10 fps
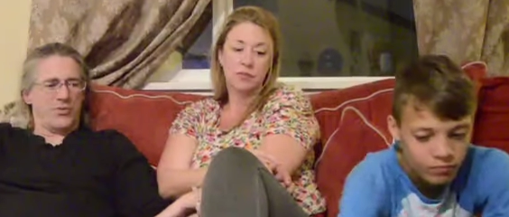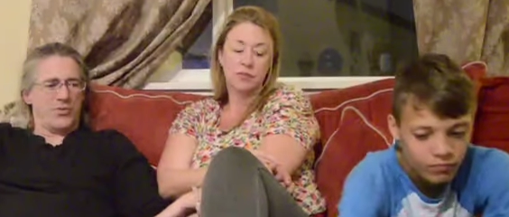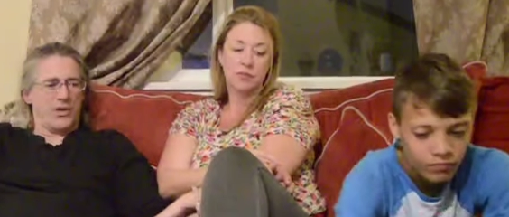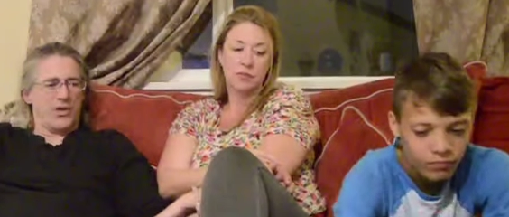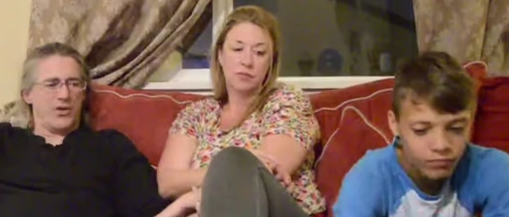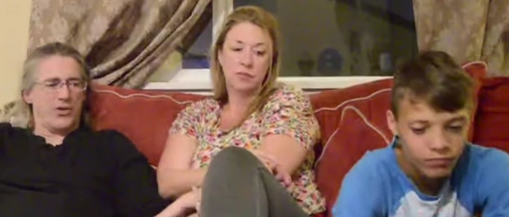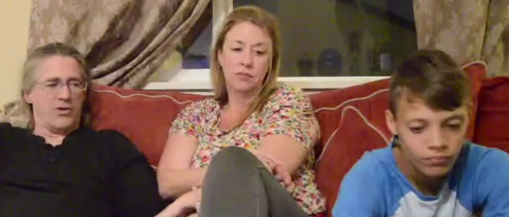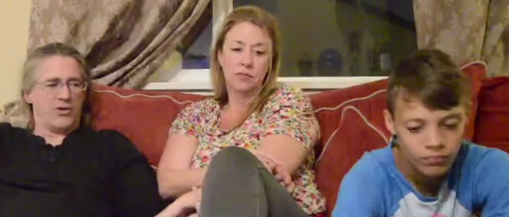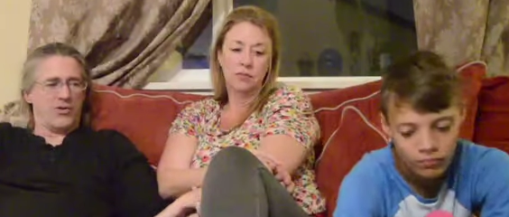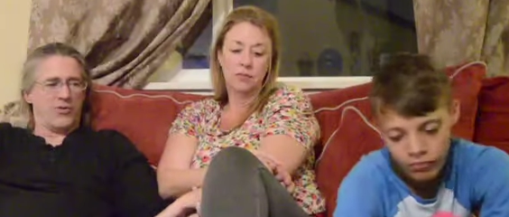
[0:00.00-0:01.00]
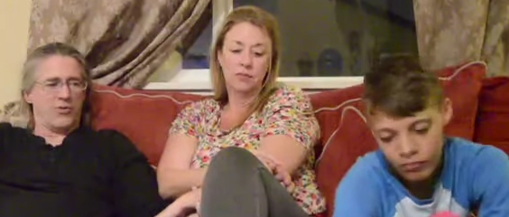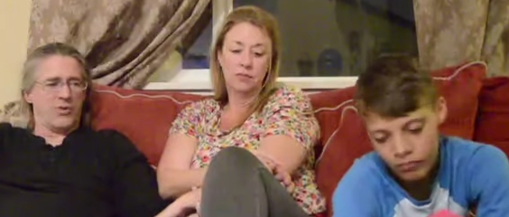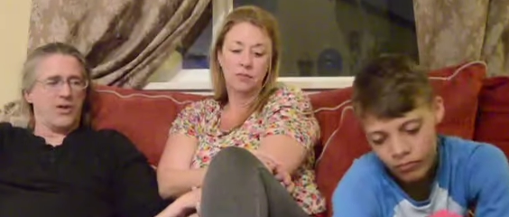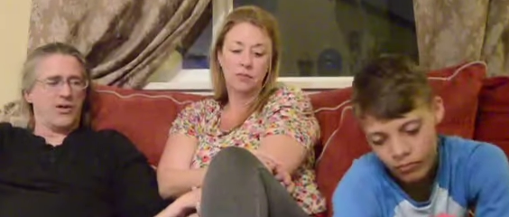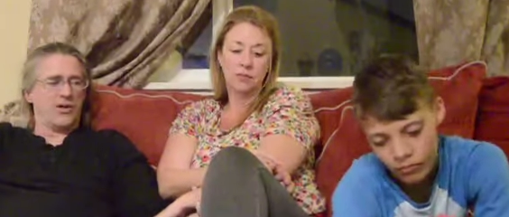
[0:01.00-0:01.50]
Speaker 1: We all are who
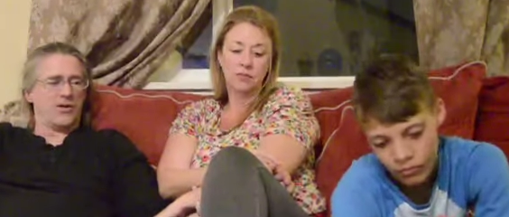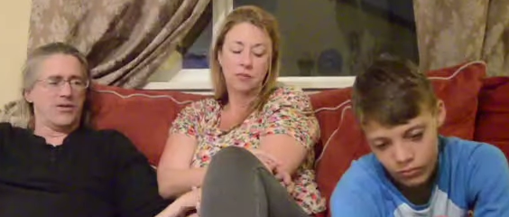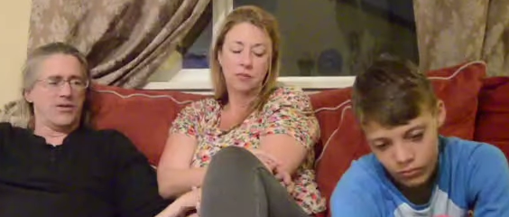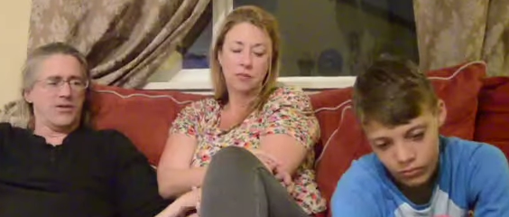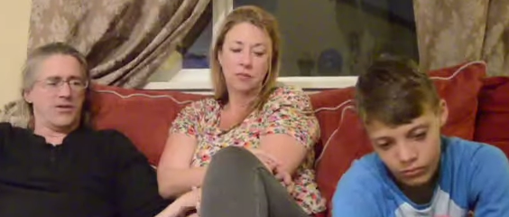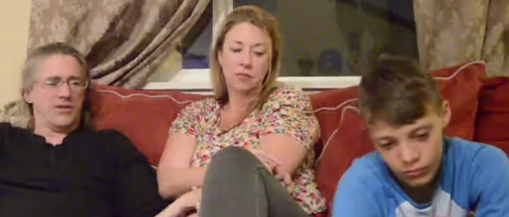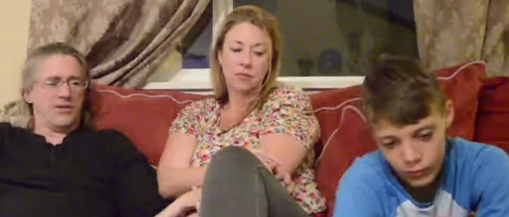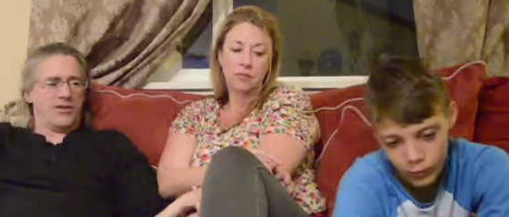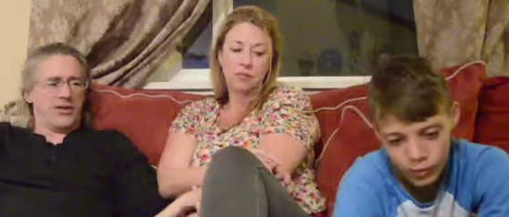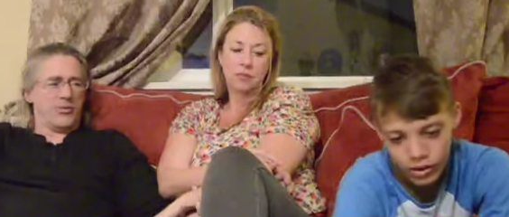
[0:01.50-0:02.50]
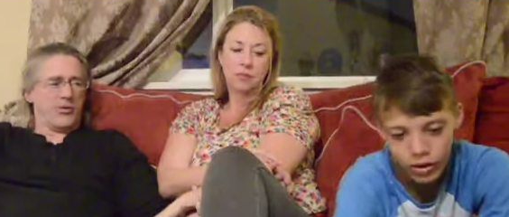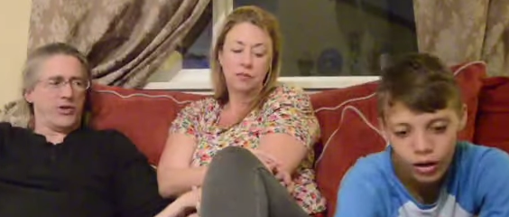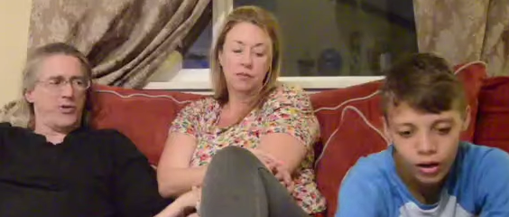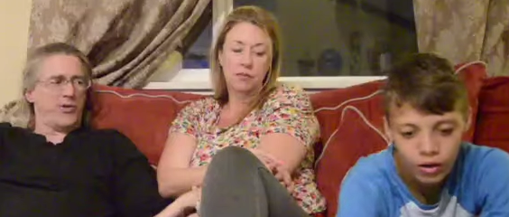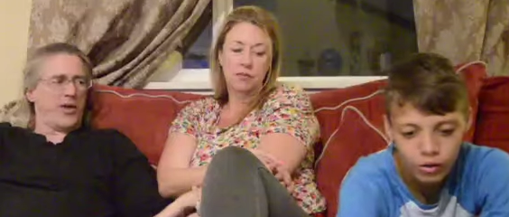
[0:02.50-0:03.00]
we are, and we
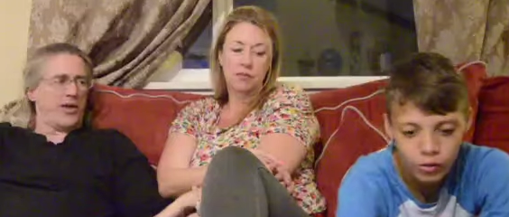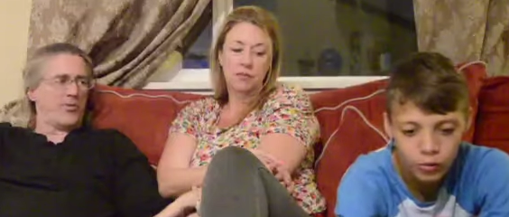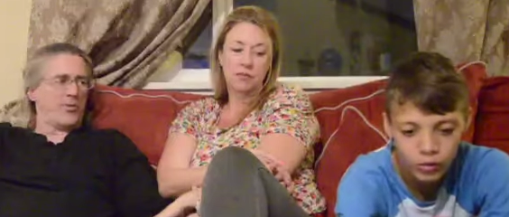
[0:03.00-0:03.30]
know that.